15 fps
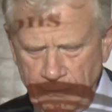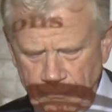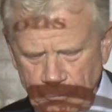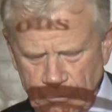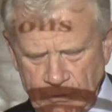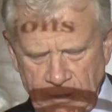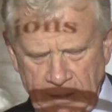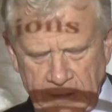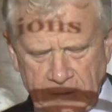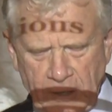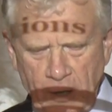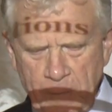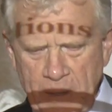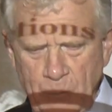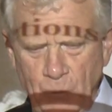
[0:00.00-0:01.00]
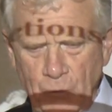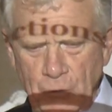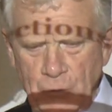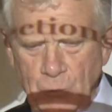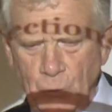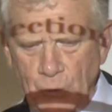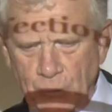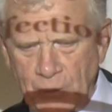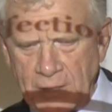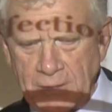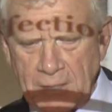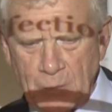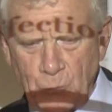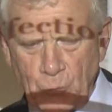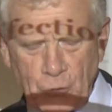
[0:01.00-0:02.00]
first day, tell me where you were.
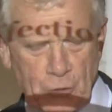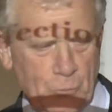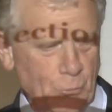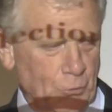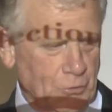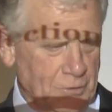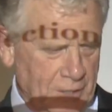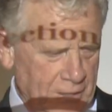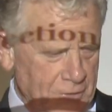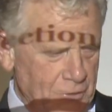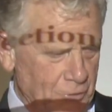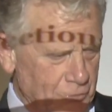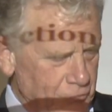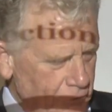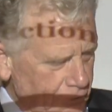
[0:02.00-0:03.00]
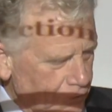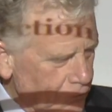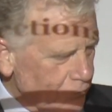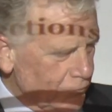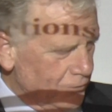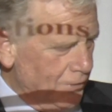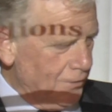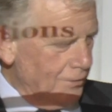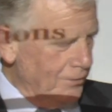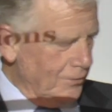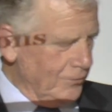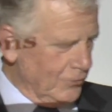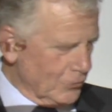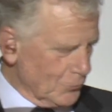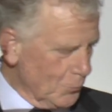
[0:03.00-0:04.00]
Write down where you were 10 years ago
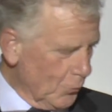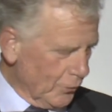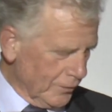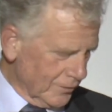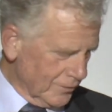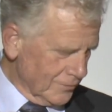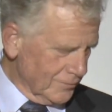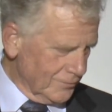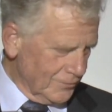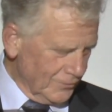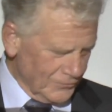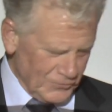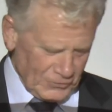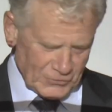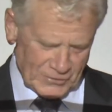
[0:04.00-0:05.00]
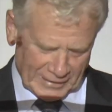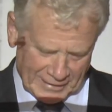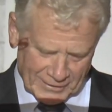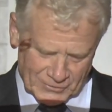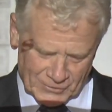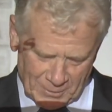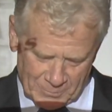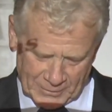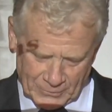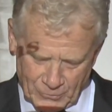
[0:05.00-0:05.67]
this morning, just to get something